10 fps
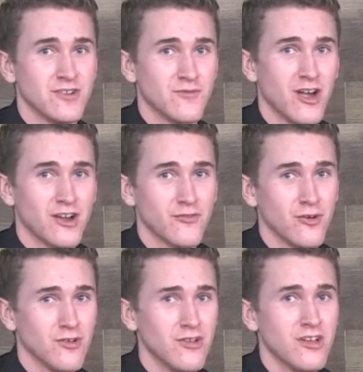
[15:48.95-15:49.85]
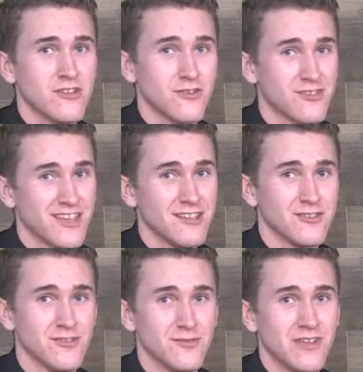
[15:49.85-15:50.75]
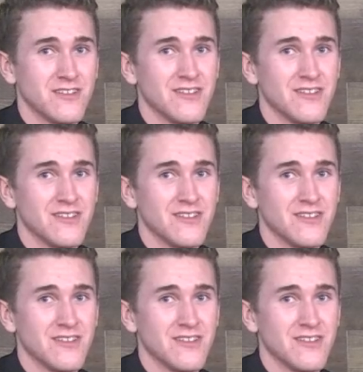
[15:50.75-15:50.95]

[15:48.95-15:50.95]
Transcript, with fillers: of rock and roll, so stay tuned.